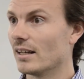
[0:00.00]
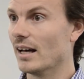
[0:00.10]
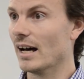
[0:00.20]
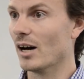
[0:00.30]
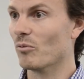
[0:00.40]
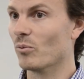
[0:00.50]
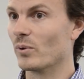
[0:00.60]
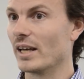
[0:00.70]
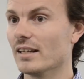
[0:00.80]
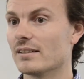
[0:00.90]

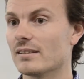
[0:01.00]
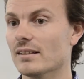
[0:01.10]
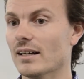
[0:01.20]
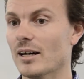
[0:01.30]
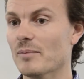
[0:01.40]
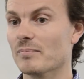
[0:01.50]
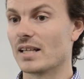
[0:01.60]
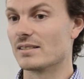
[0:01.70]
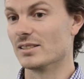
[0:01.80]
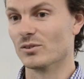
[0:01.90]
we'll get
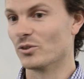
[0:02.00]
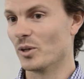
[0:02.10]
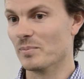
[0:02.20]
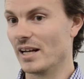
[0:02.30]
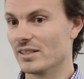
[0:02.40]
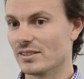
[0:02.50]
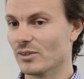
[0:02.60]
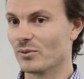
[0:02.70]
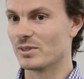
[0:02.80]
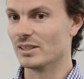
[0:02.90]
a seasonal determination
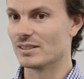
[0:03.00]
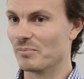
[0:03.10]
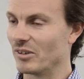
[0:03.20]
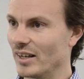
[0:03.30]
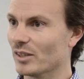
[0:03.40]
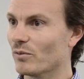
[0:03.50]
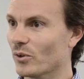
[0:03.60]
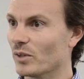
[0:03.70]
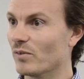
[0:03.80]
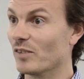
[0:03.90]
that will sit somewhere around the
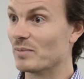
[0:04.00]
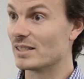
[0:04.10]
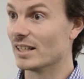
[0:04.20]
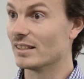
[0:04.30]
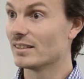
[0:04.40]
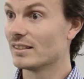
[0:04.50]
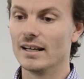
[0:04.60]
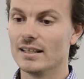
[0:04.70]
45%.